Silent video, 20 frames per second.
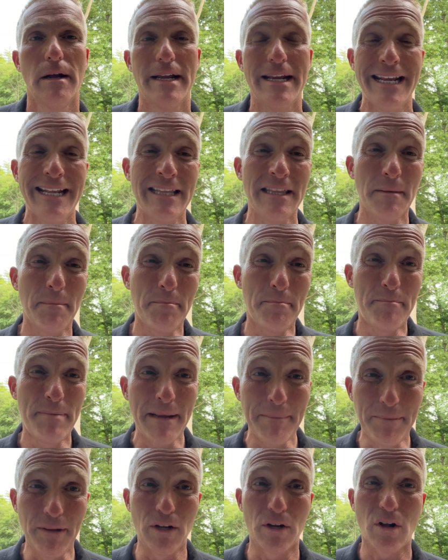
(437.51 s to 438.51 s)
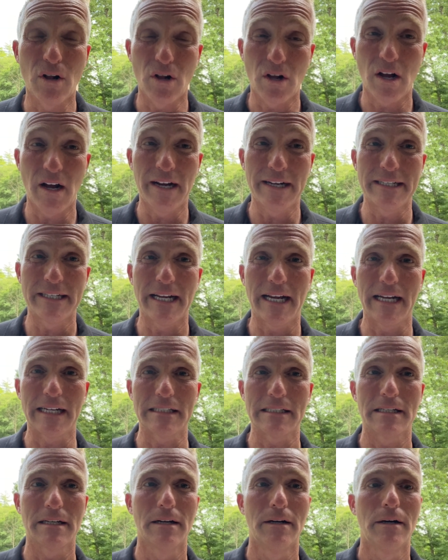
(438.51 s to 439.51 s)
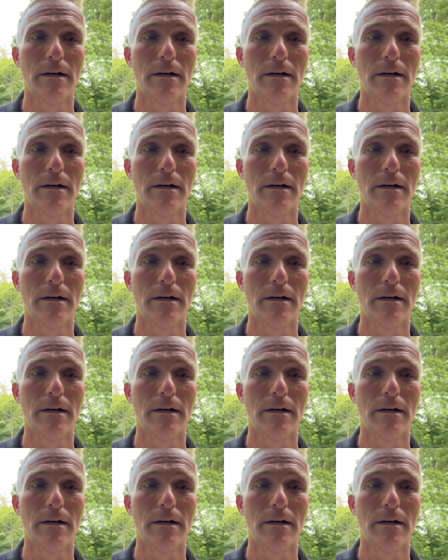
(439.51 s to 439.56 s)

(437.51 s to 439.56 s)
in the biblical context.